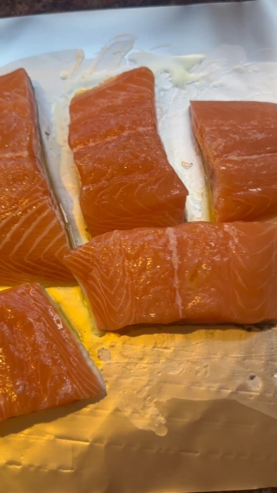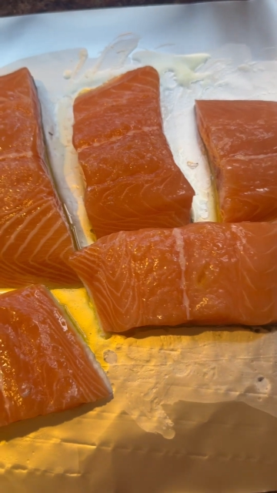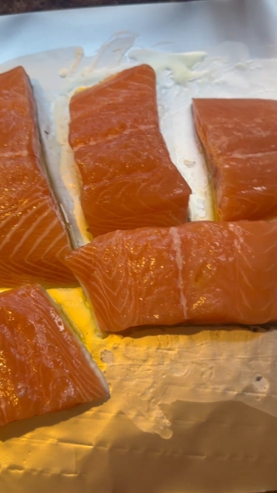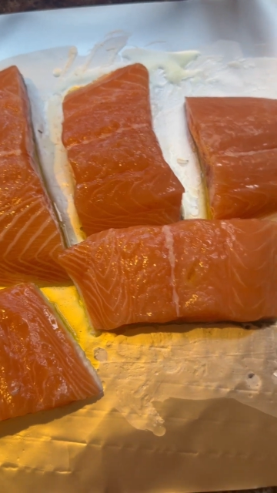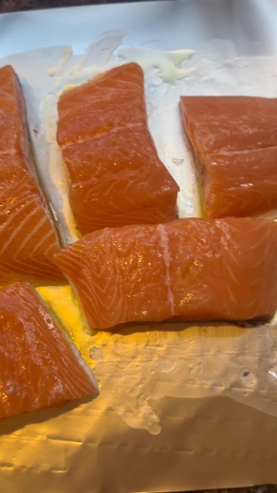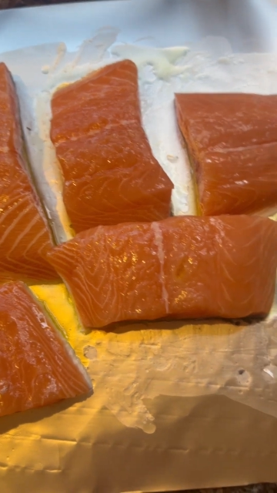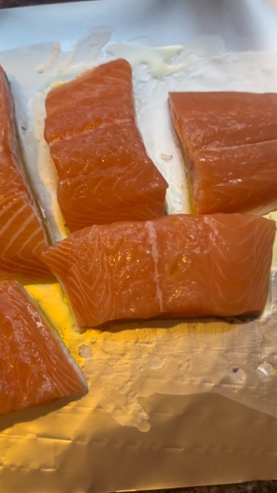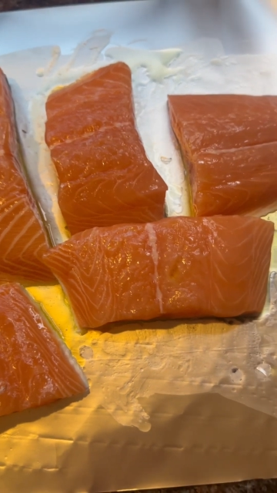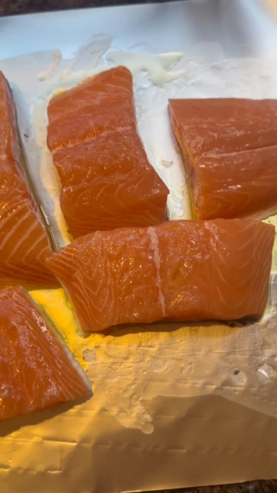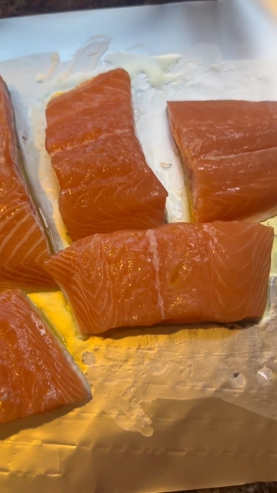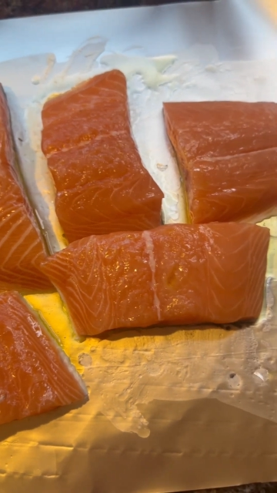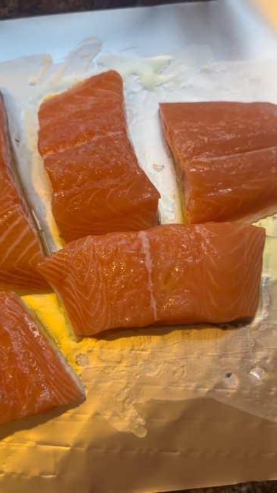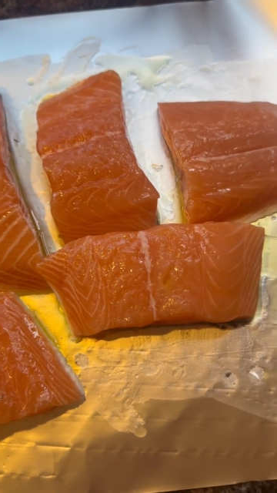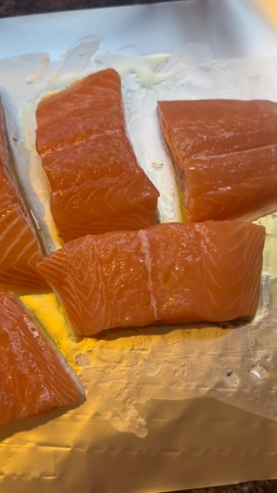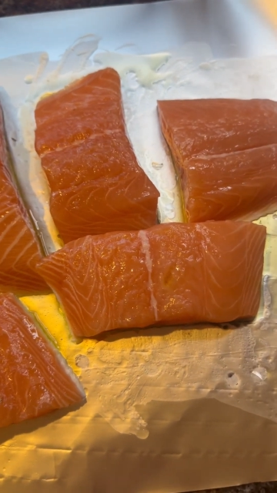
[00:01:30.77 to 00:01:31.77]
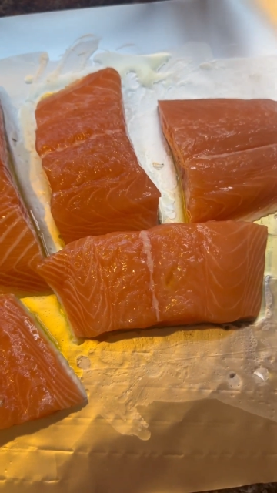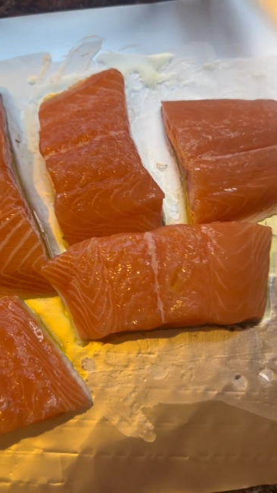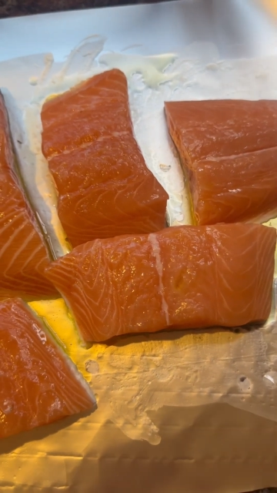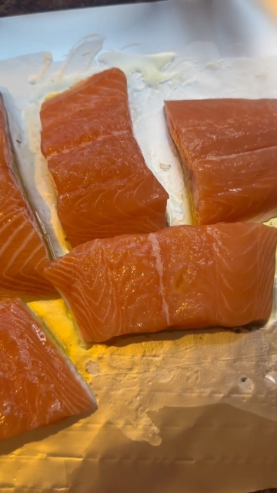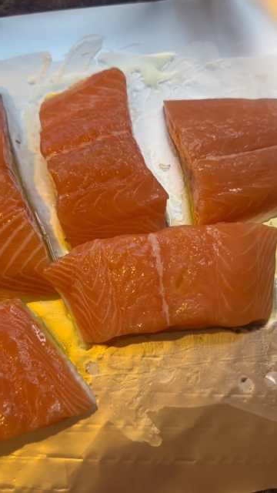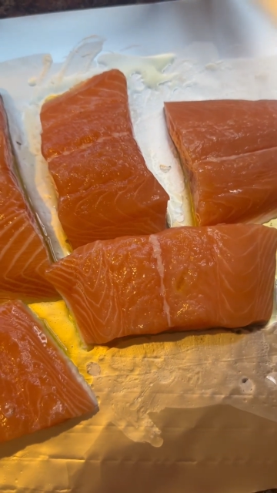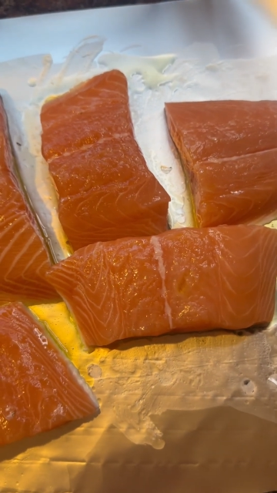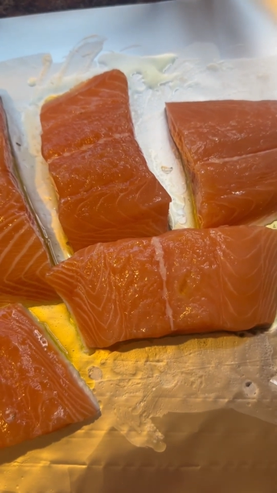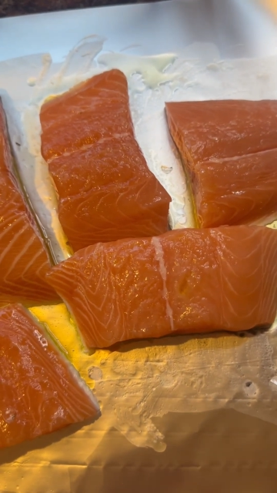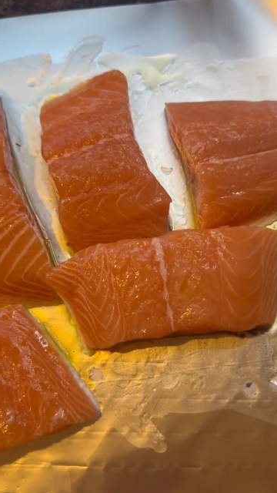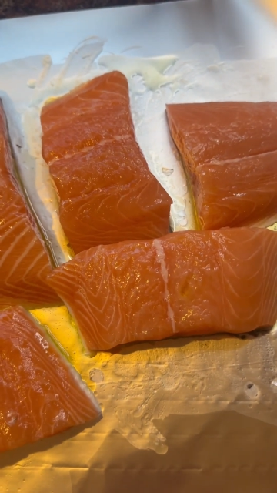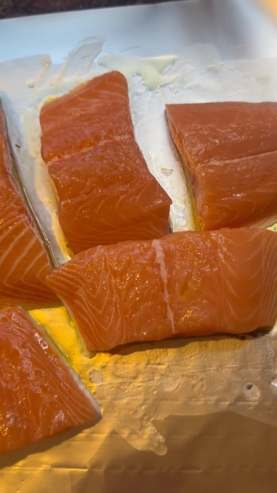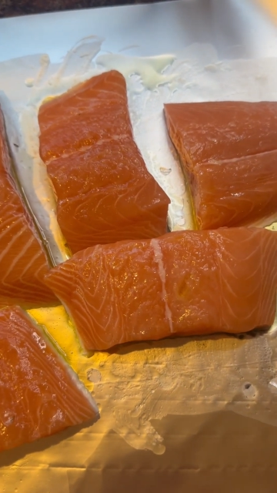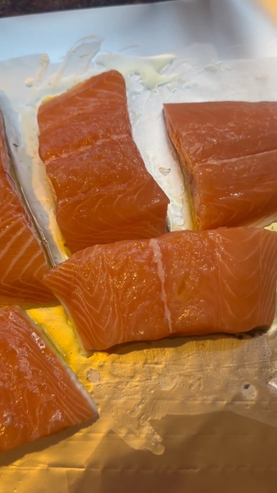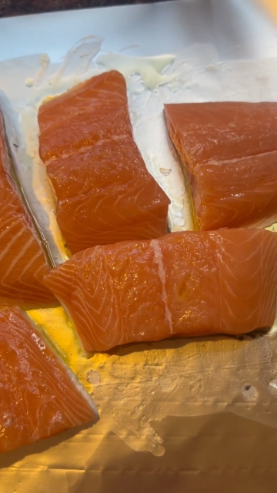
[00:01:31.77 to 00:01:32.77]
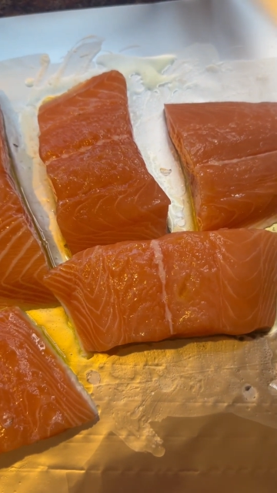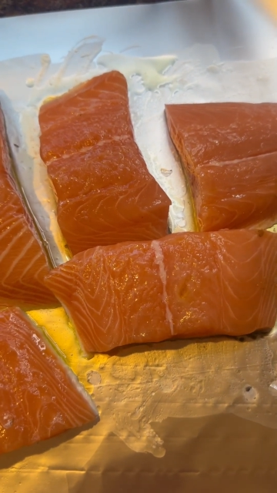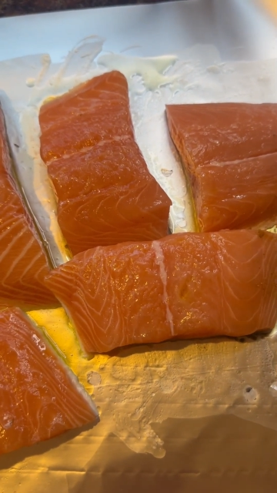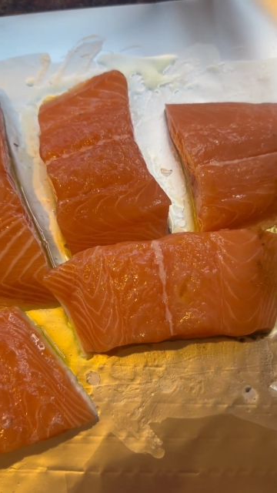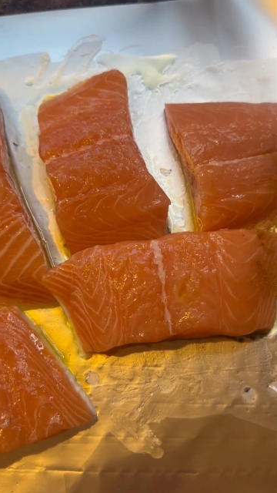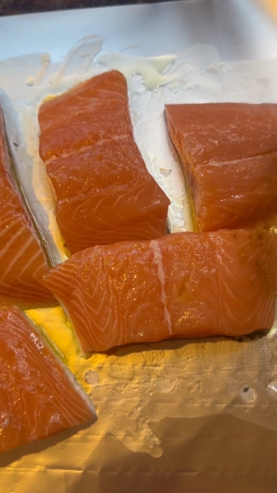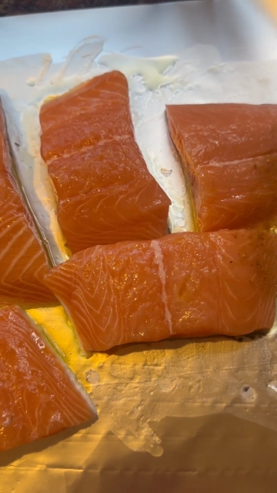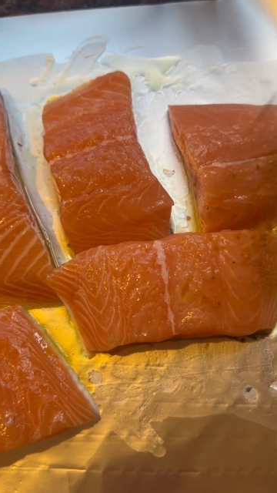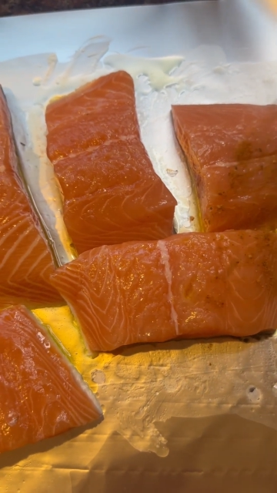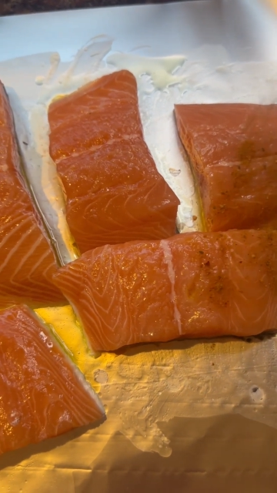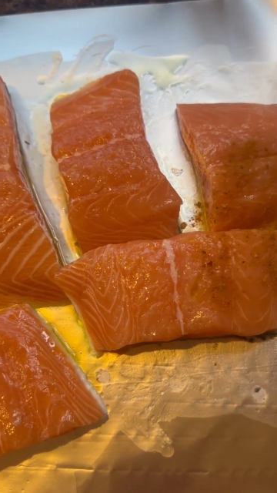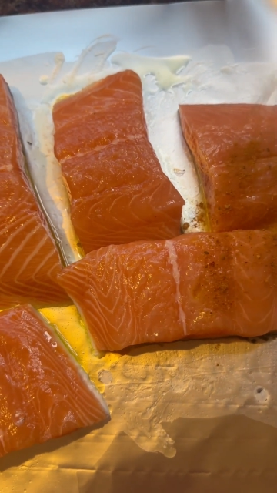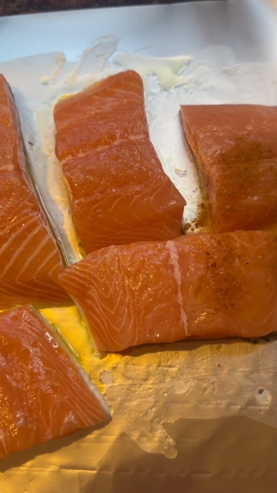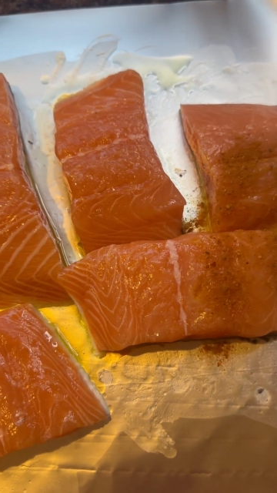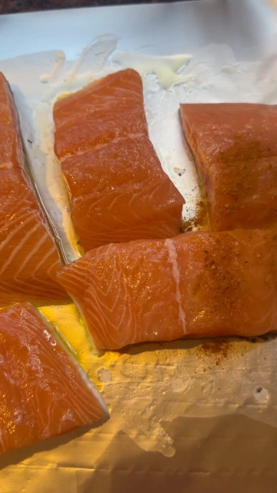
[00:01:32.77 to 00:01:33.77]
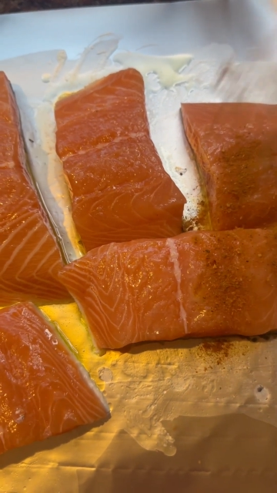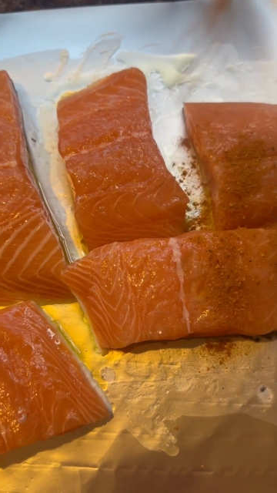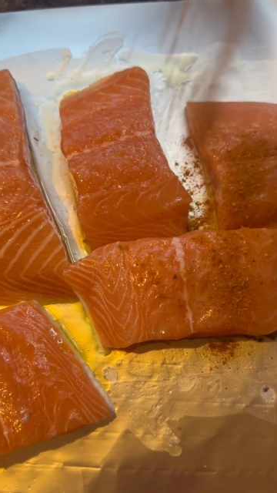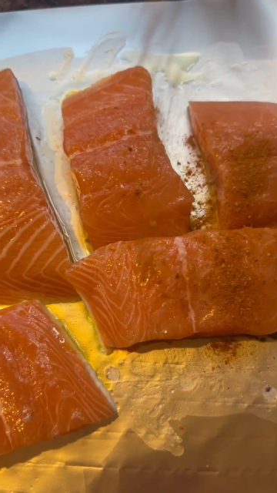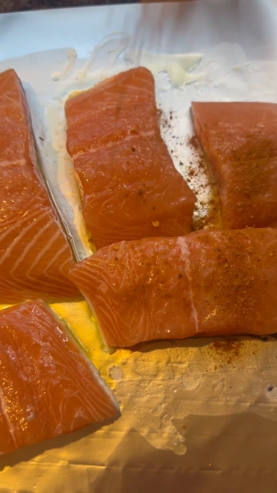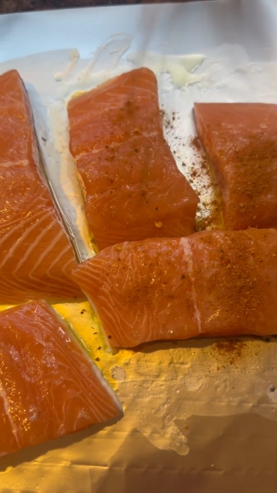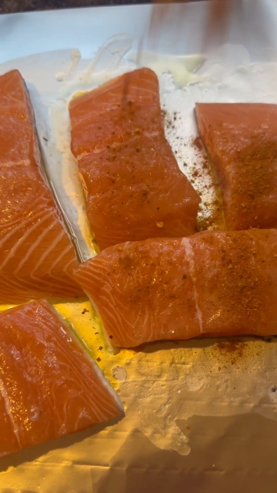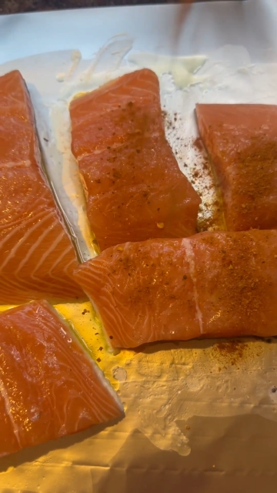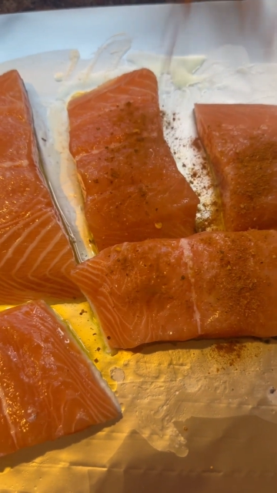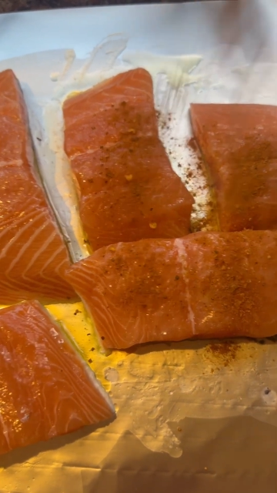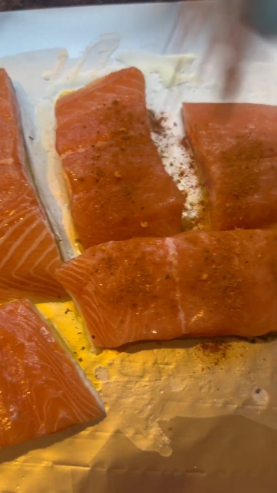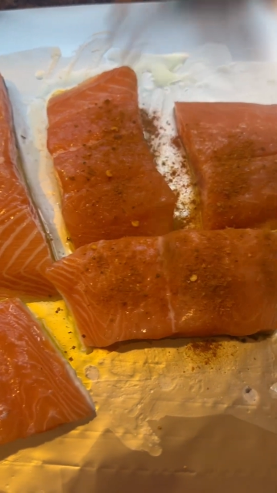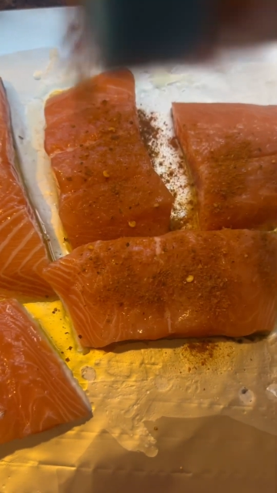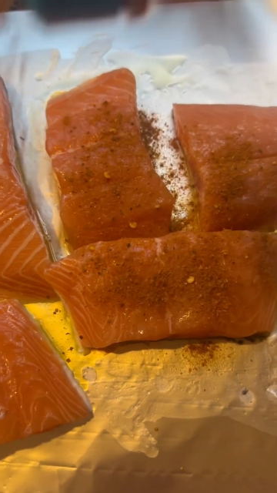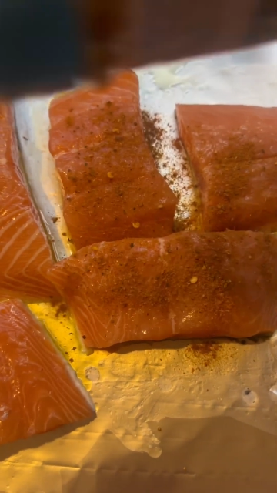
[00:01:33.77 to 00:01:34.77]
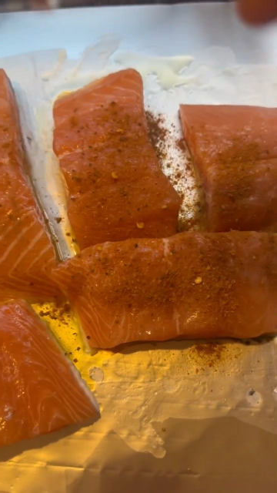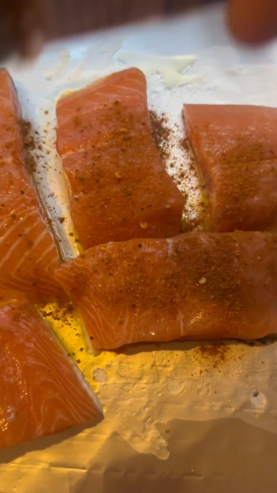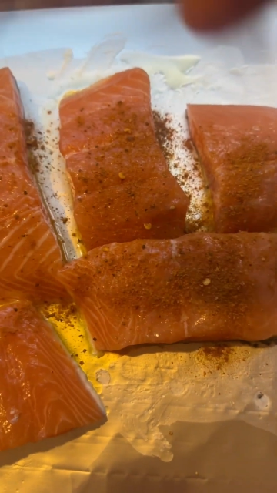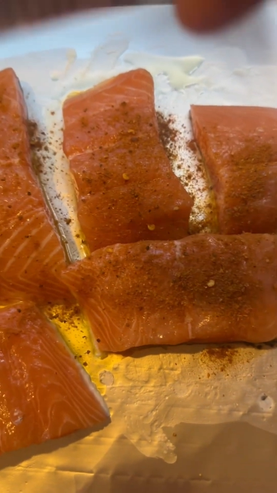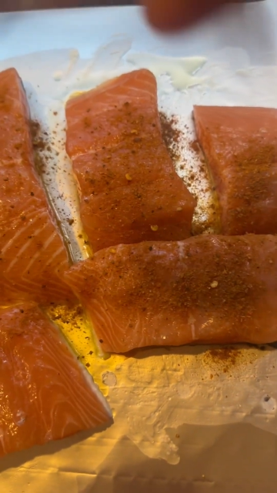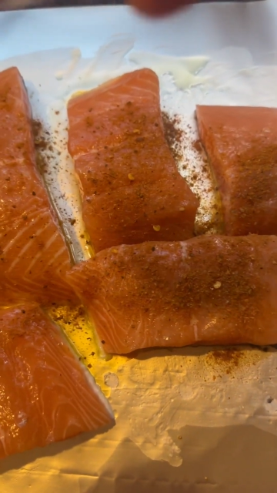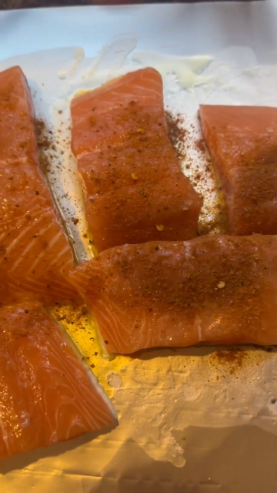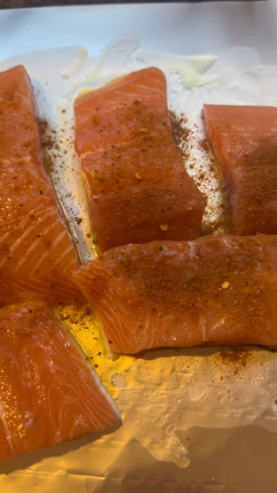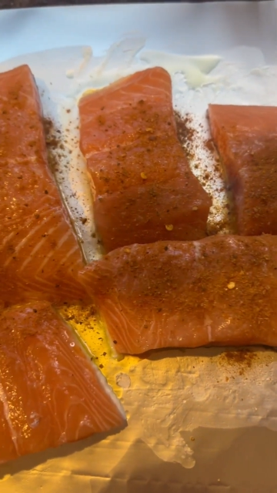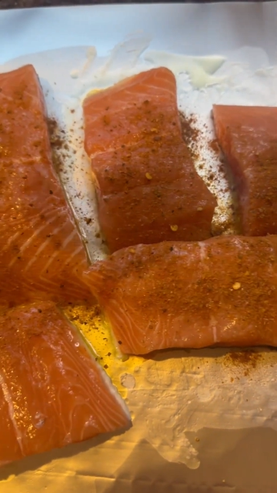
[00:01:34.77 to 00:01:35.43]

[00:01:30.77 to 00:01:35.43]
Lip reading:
(no speaker visible)